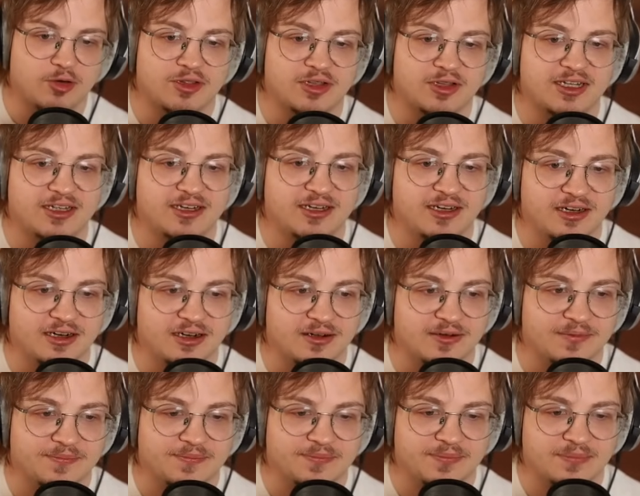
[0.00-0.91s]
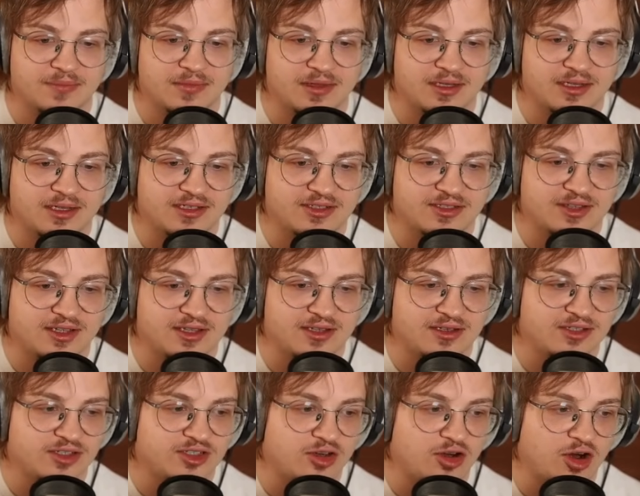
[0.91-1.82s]
lead here because the
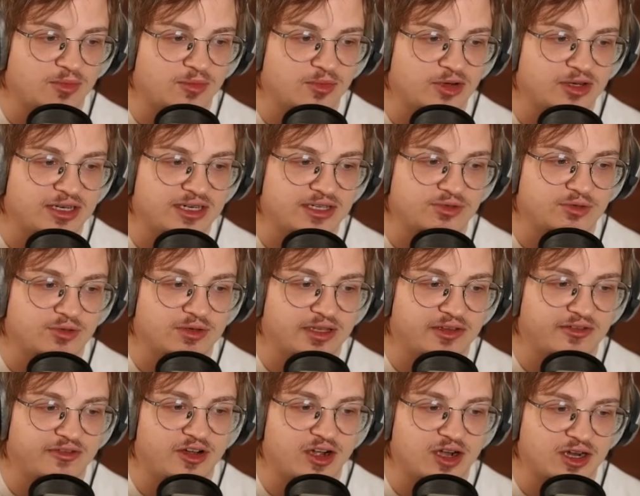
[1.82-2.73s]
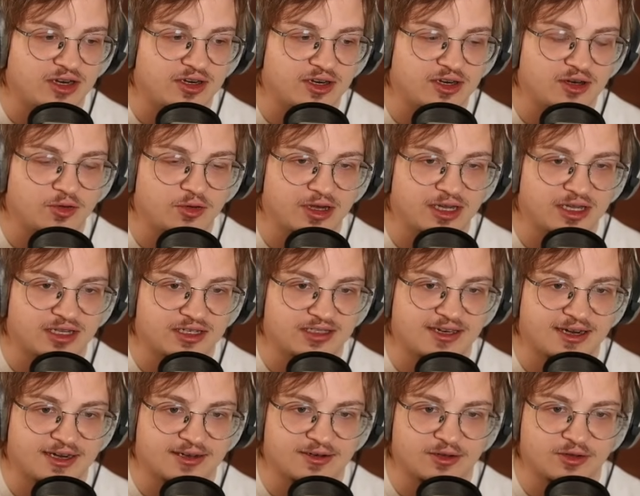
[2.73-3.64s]
Skarmory is really fucking annoying and
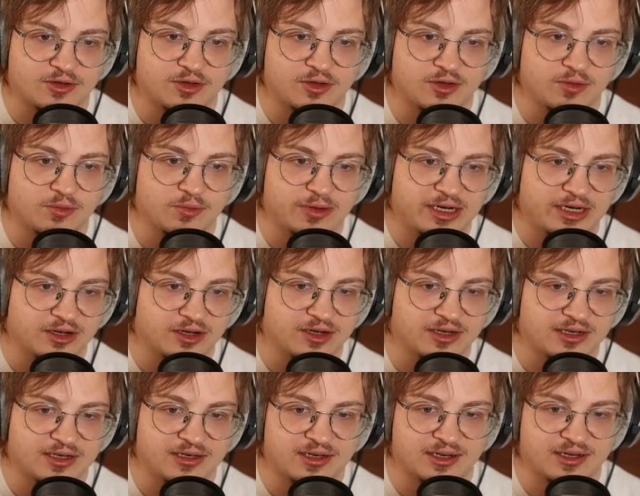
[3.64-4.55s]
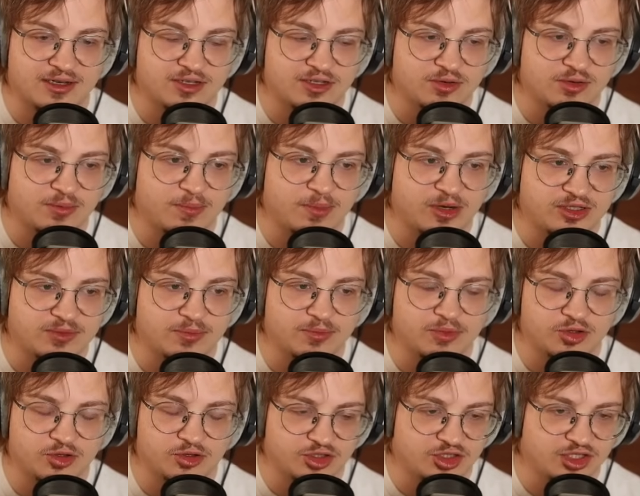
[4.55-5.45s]
technical and weird and it can do a bunch of
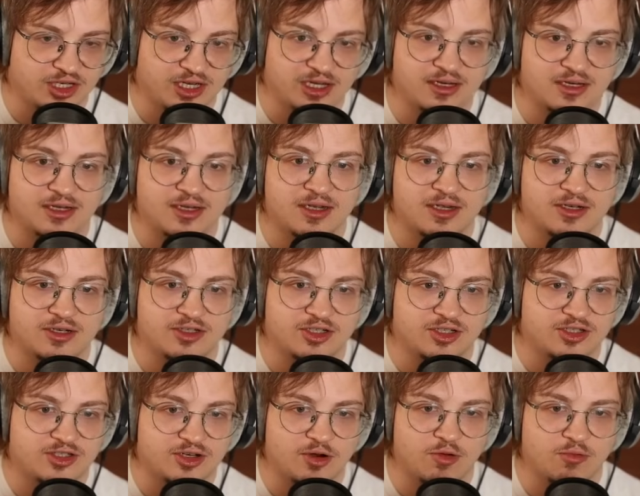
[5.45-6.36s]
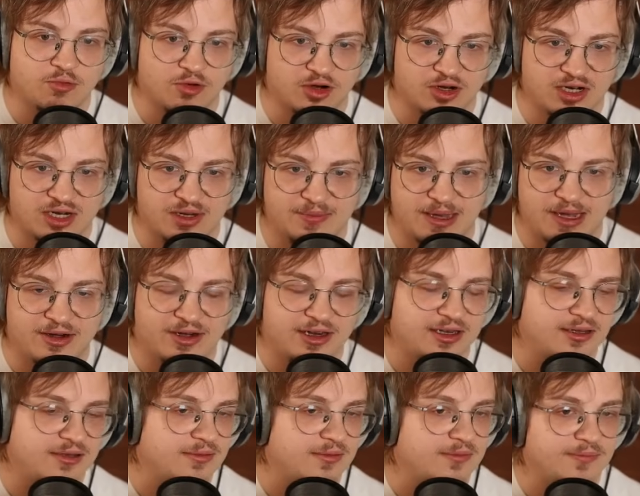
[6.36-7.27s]
bullshit. Just don't worry about
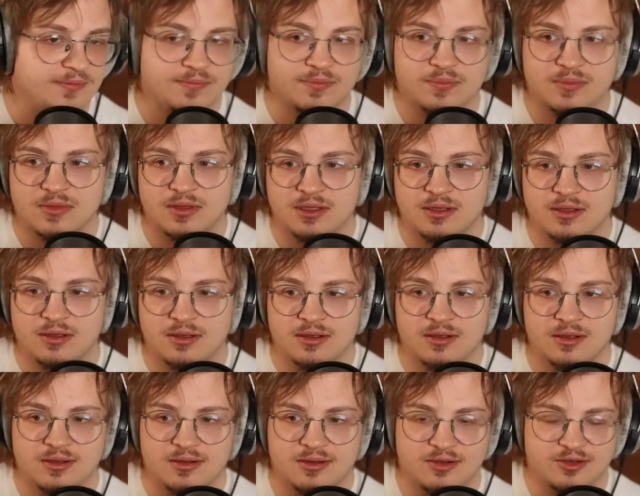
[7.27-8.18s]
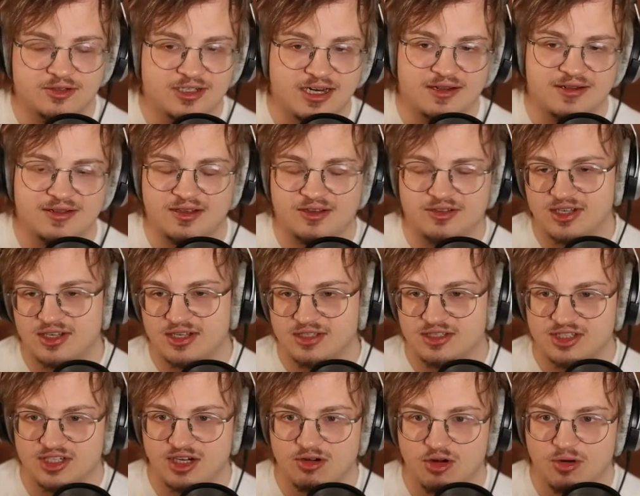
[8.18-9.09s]
it. There's there's like a
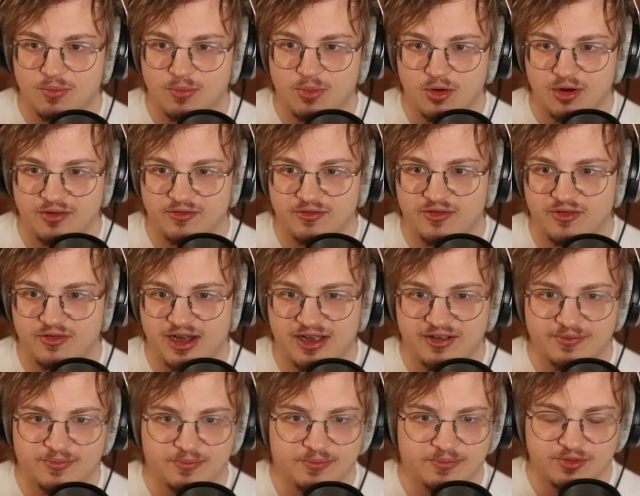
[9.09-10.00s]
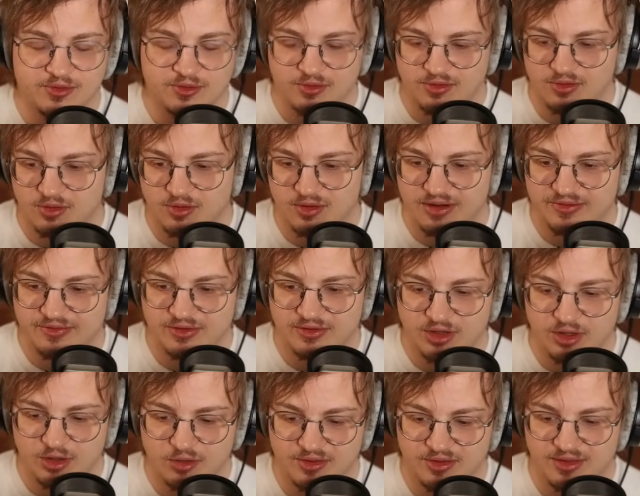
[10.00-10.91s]
0.5 or even
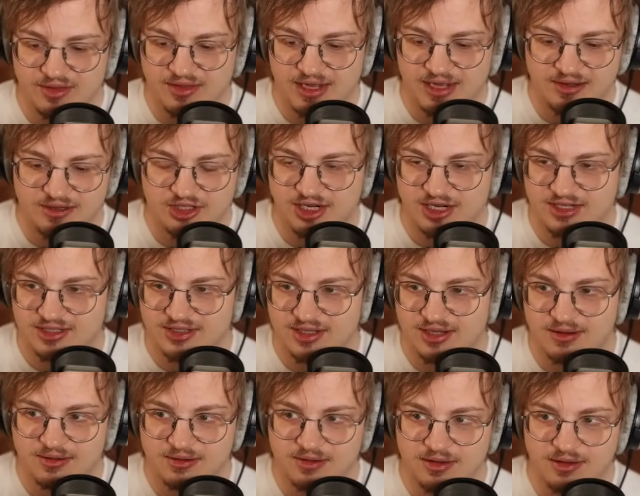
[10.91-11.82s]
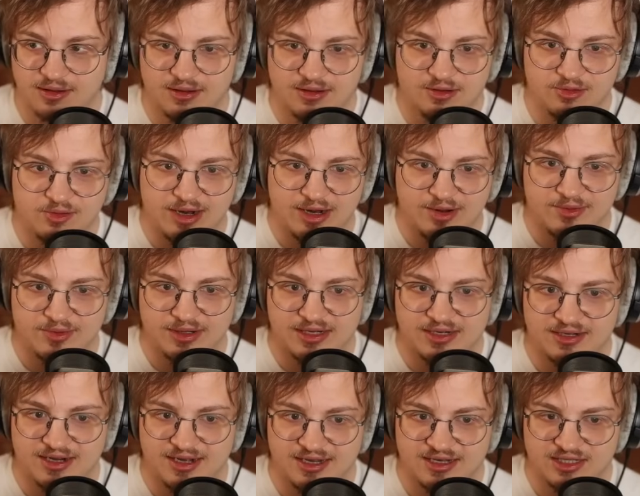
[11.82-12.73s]
lower than that chance that
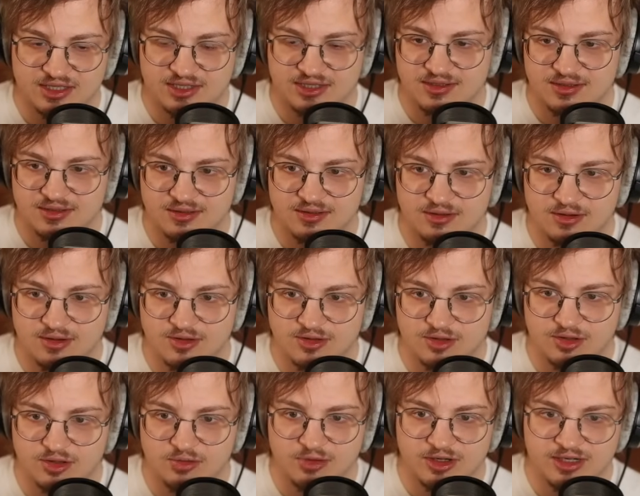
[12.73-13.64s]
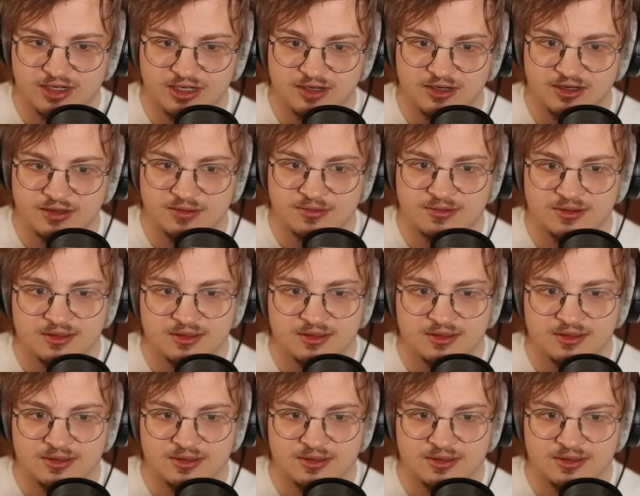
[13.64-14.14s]
Araquanid dies on turn 1 here